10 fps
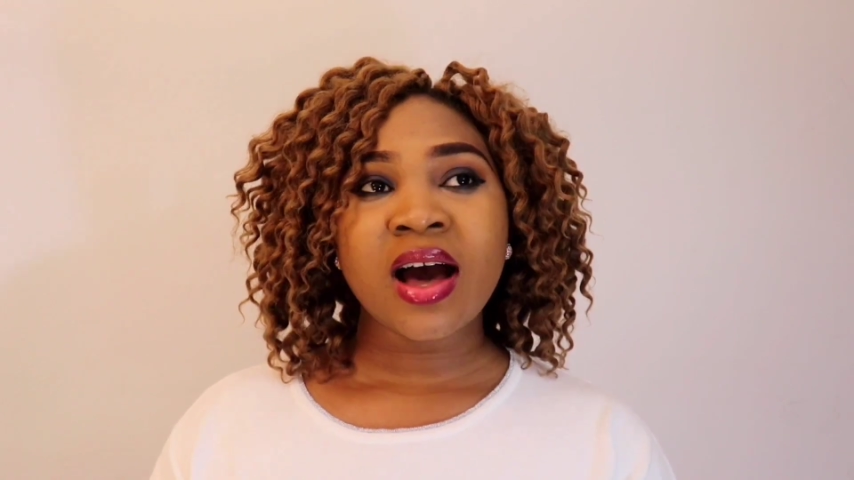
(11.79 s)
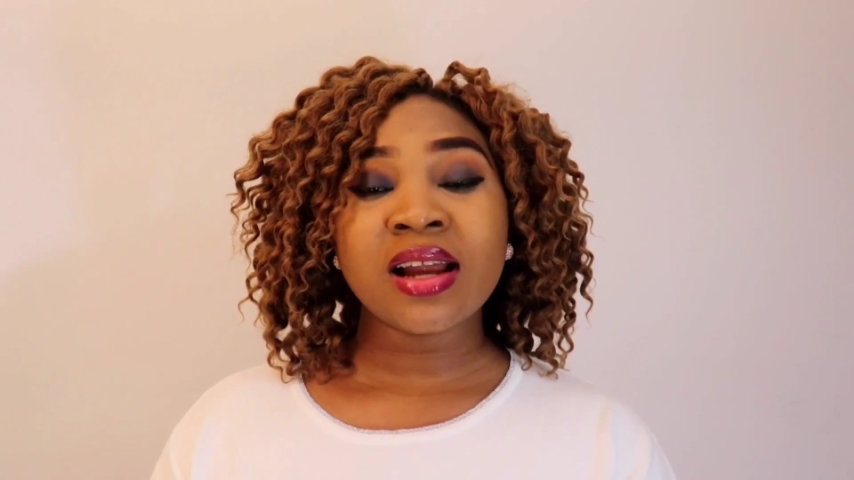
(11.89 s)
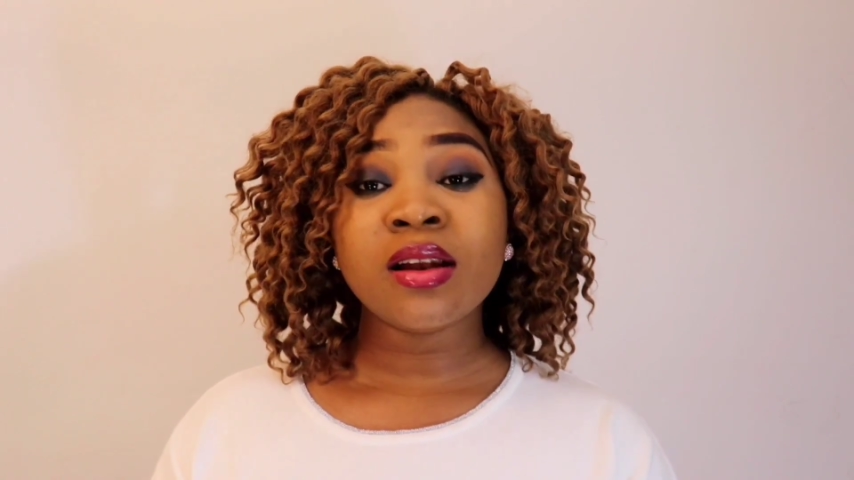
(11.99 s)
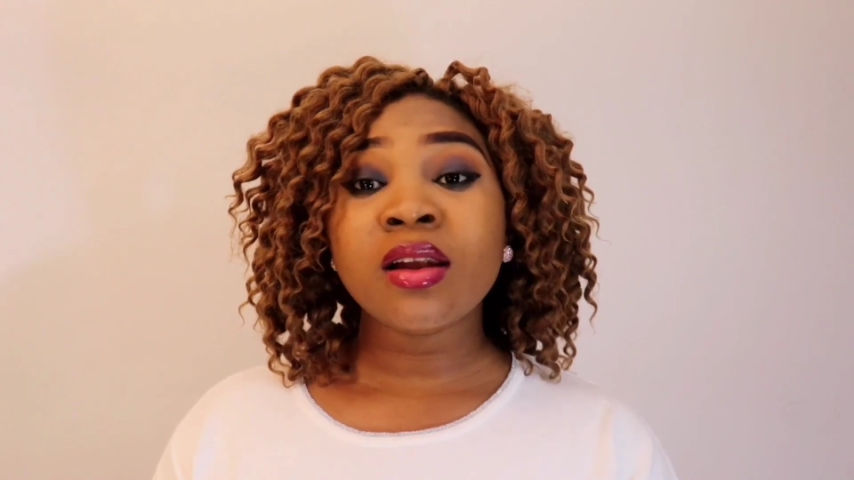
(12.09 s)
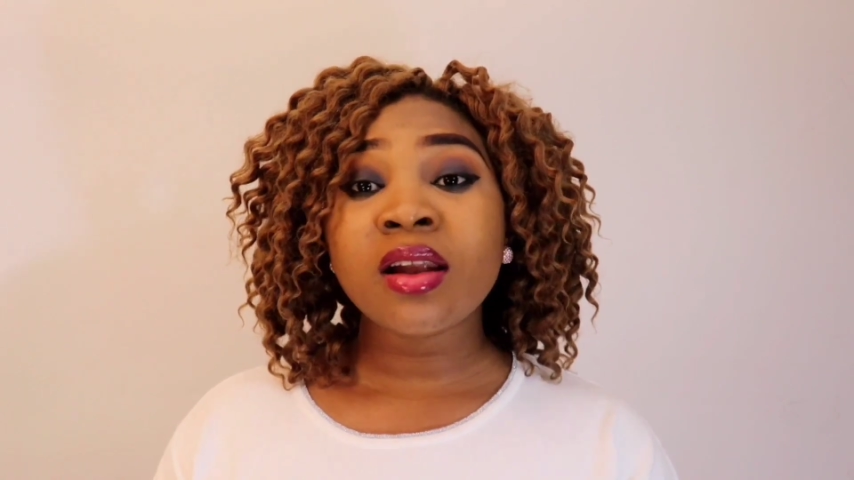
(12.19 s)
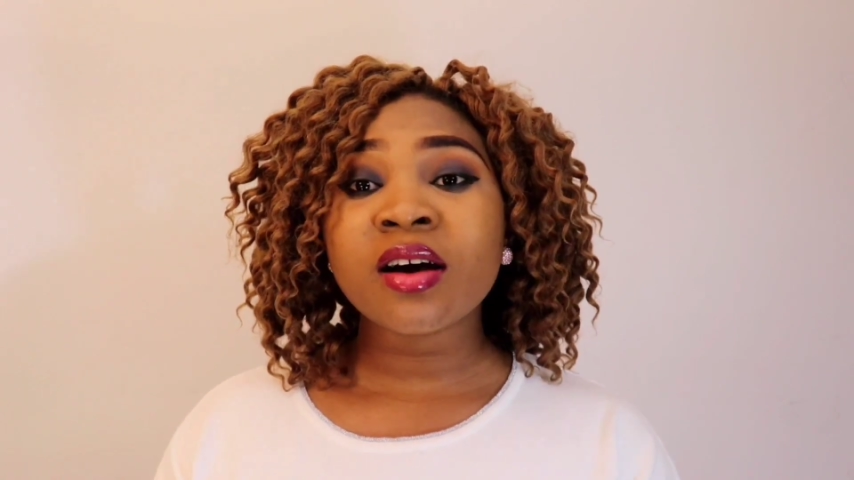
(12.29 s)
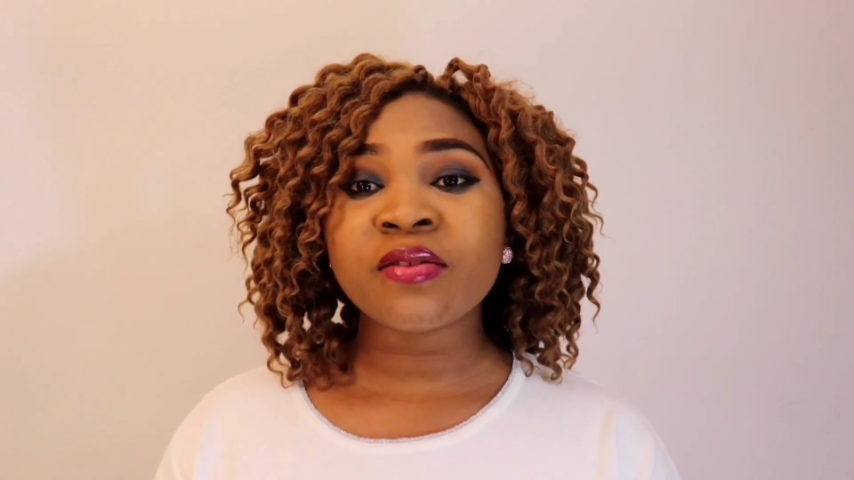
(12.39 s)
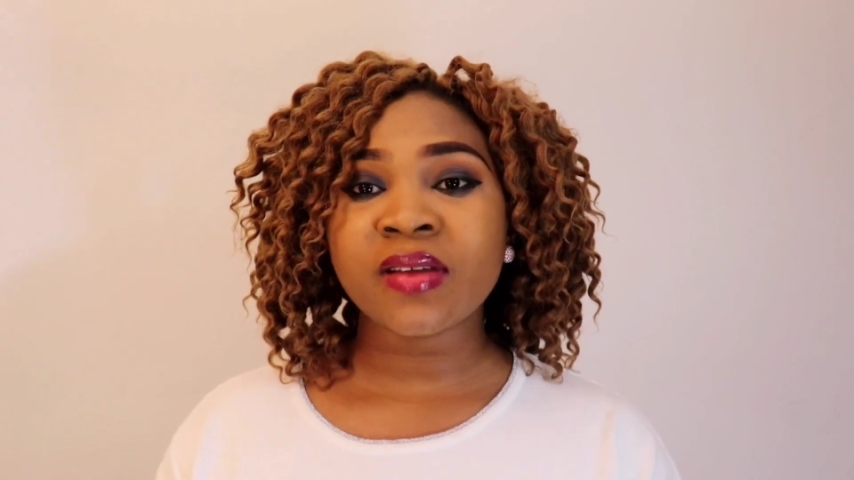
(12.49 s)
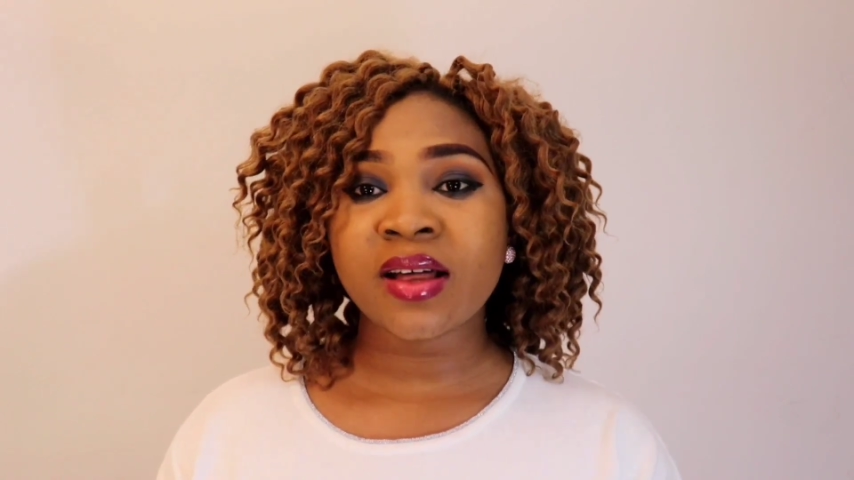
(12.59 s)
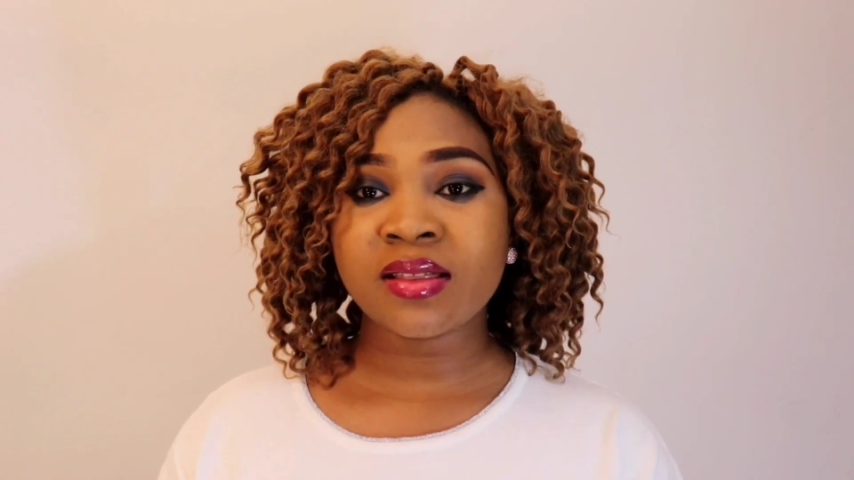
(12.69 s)
I
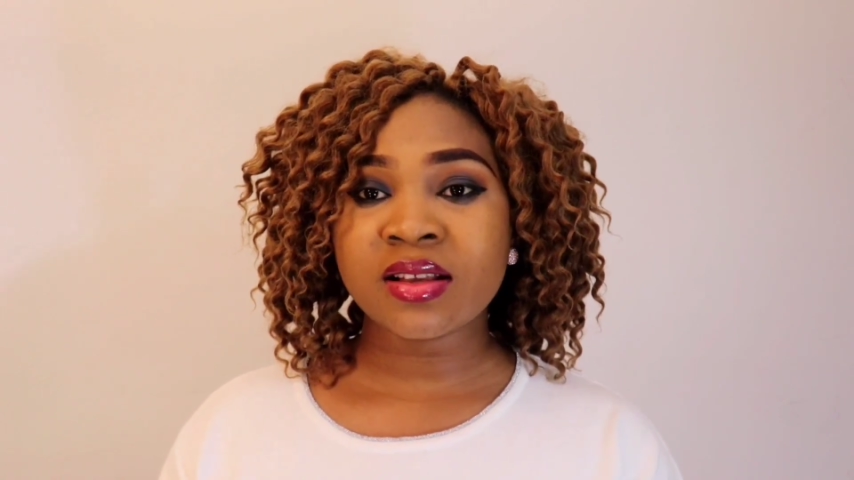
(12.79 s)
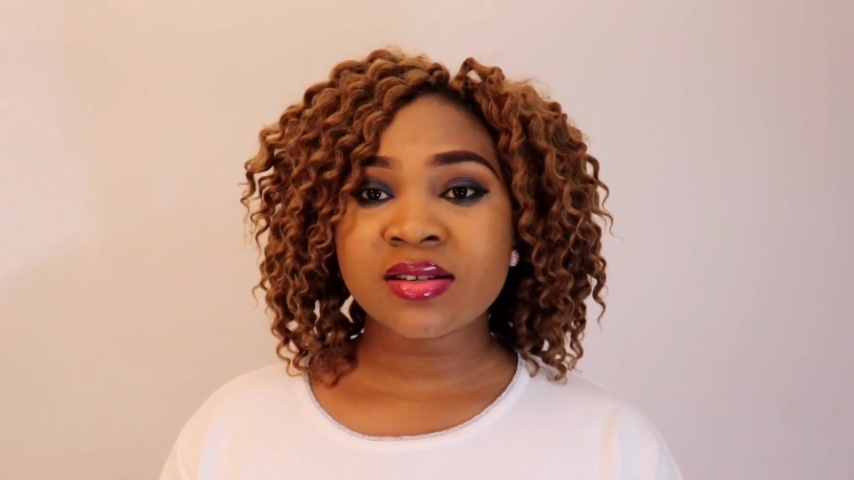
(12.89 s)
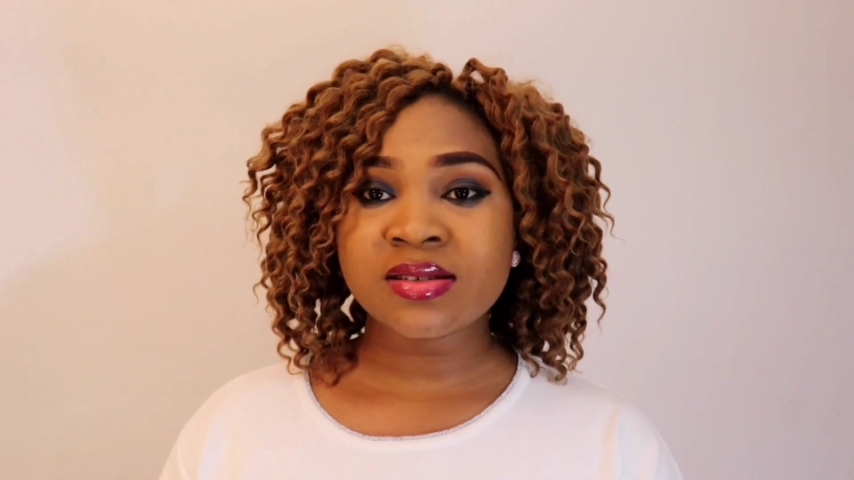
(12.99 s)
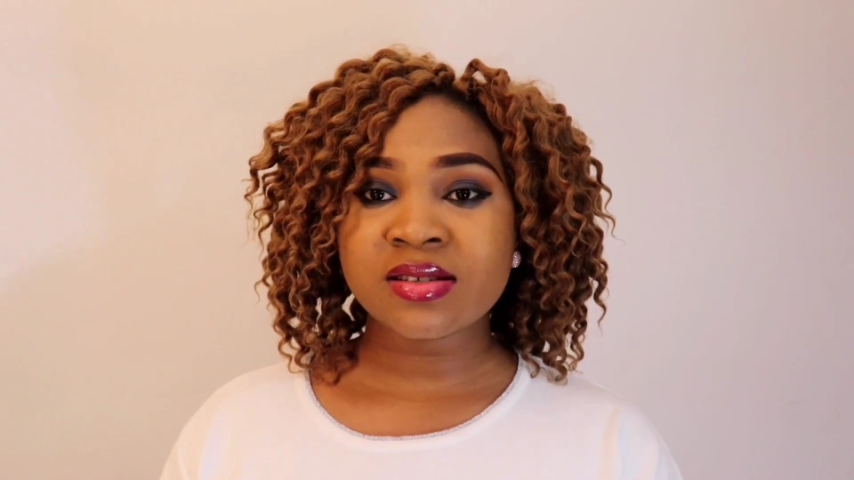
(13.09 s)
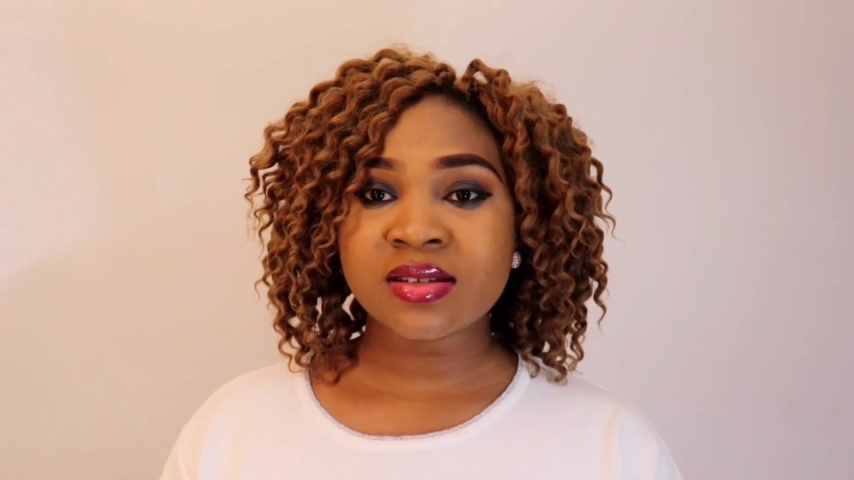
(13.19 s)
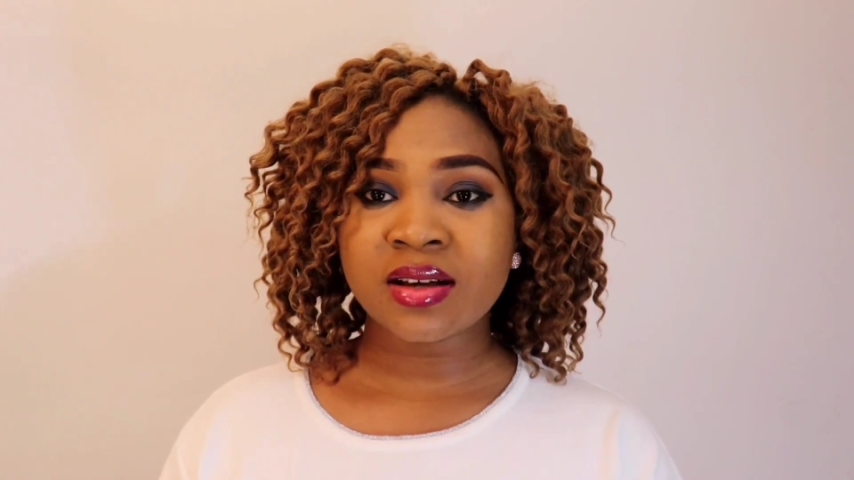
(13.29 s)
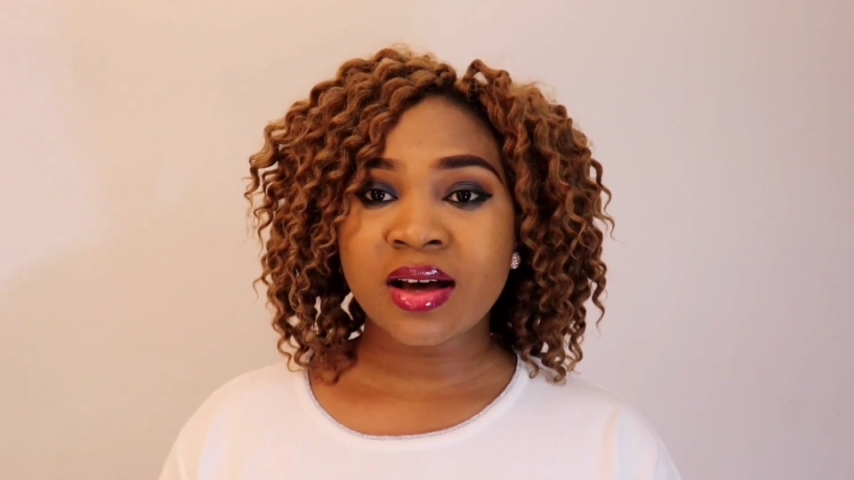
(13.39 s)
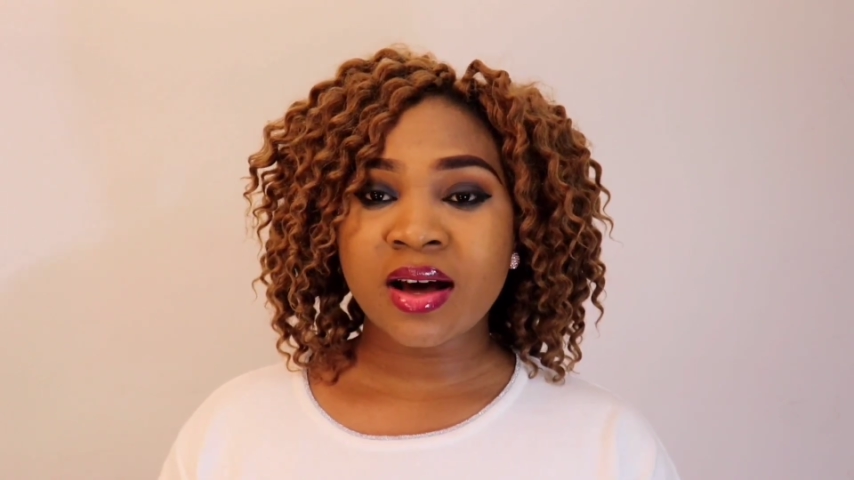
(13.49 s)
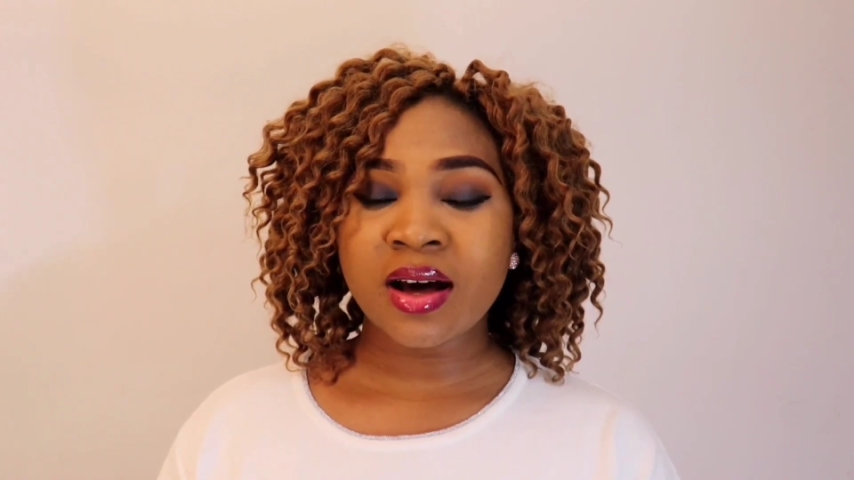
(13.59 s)
love that this